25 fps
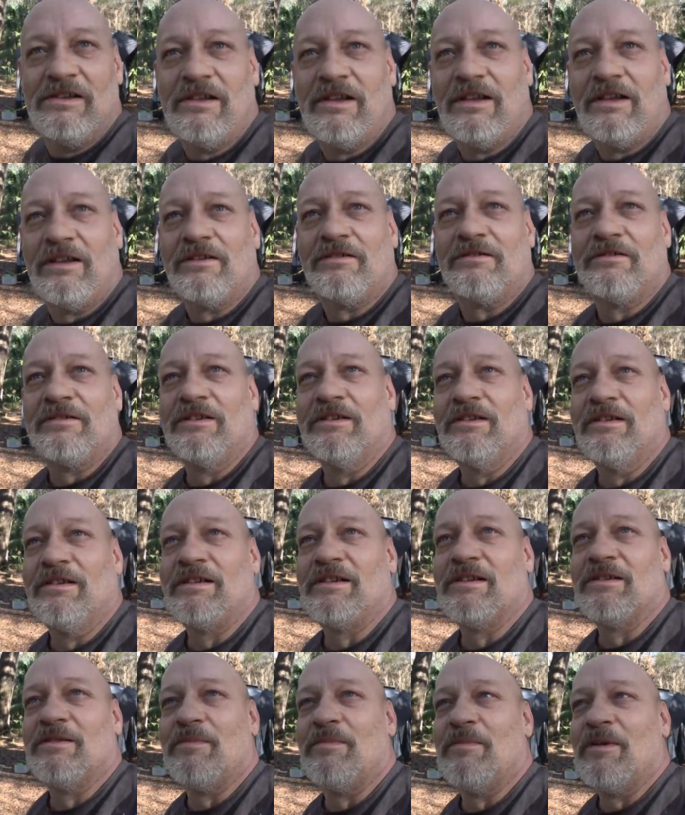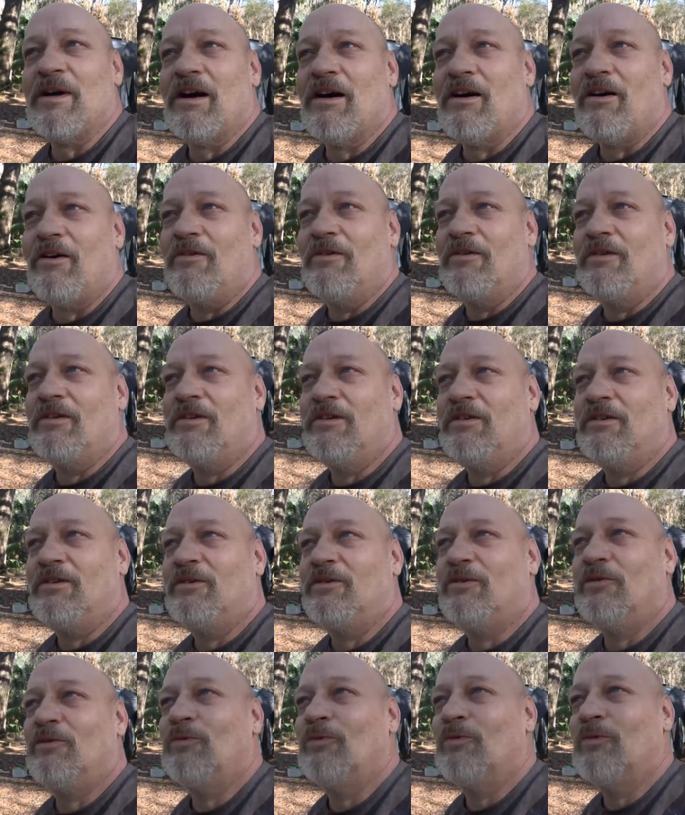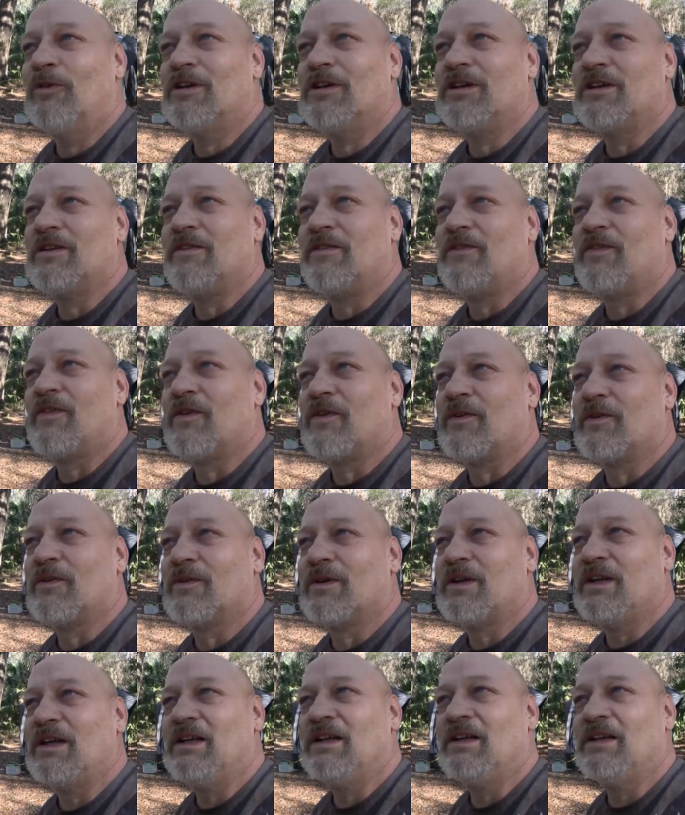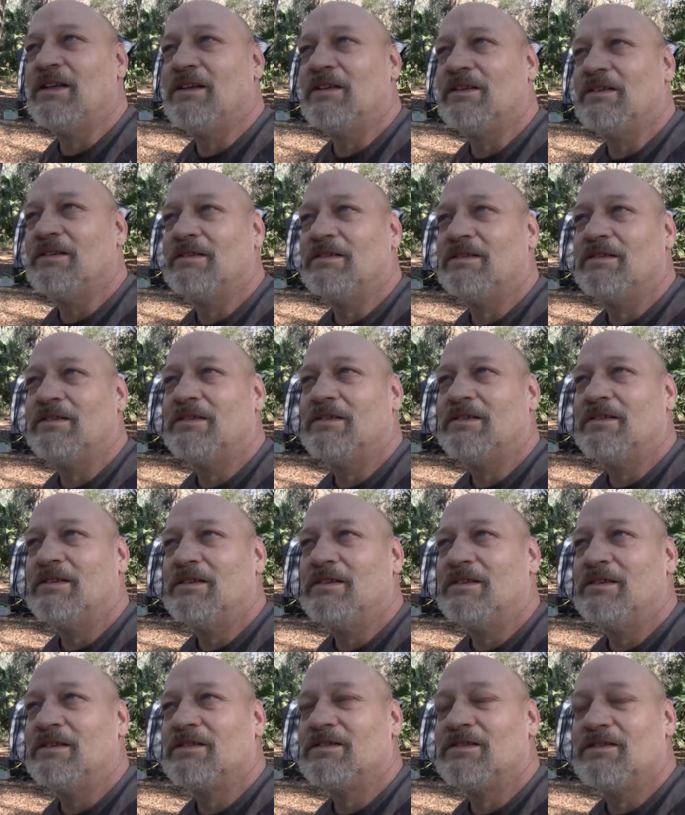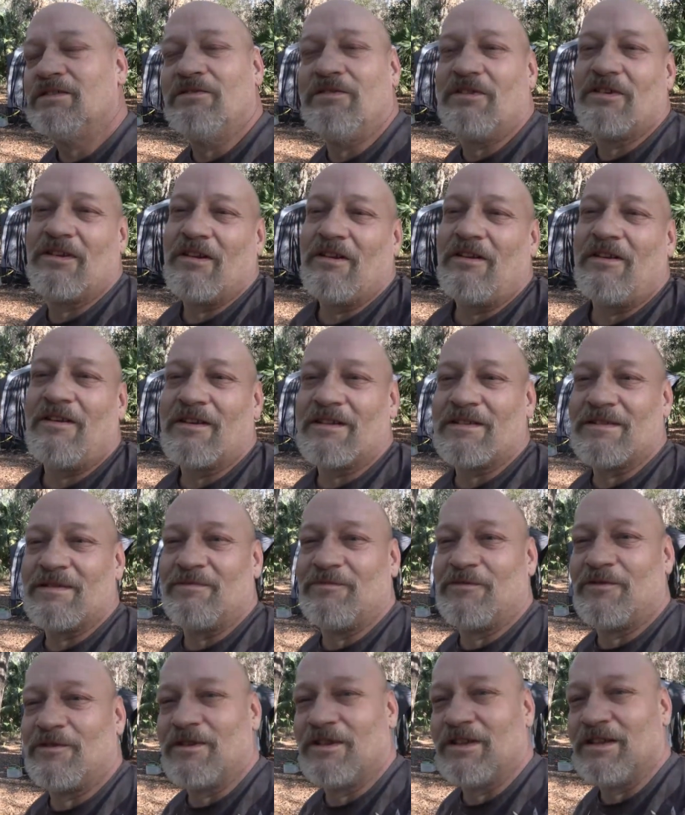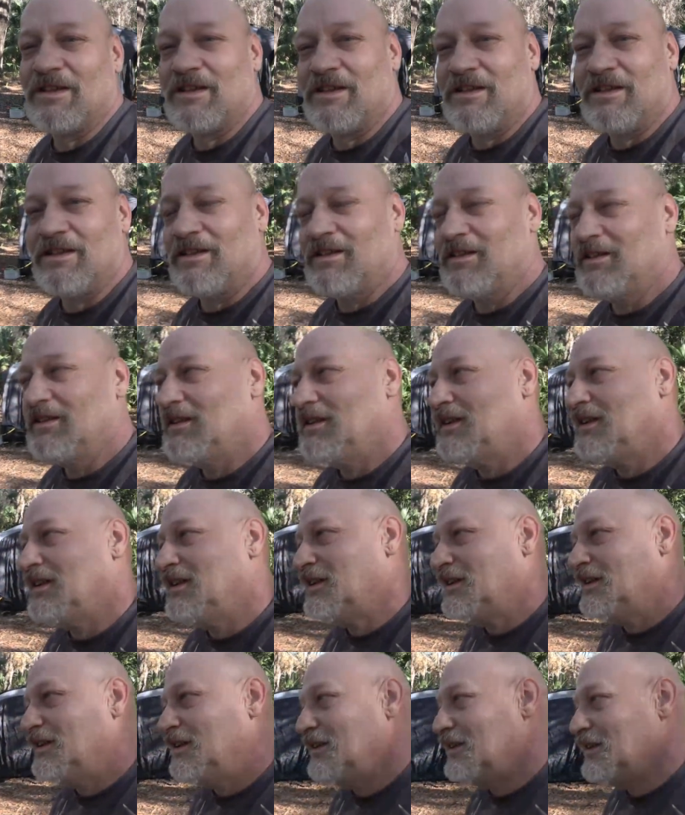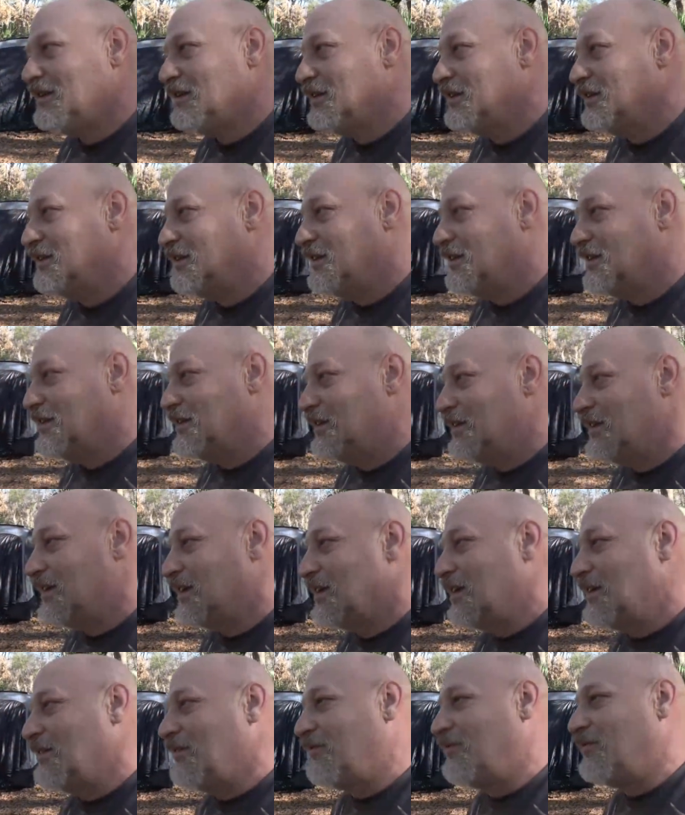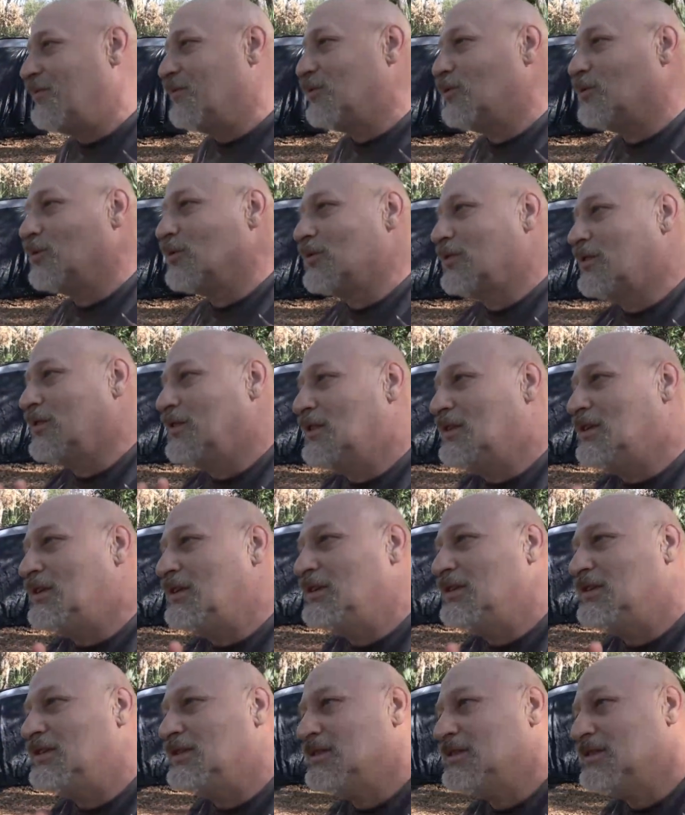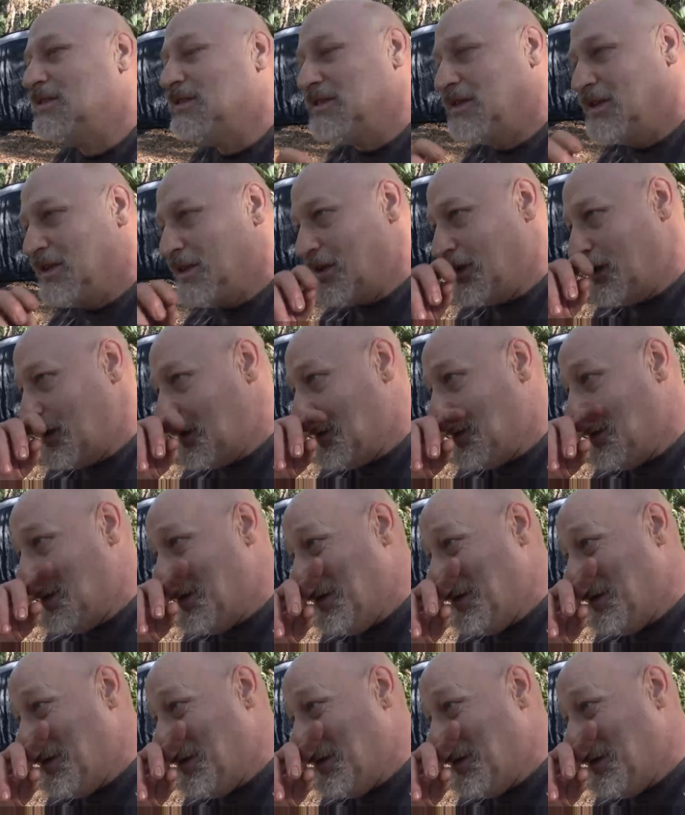I don't know, until about one thirty, two o'clock, somewhere in there. I got four, uh,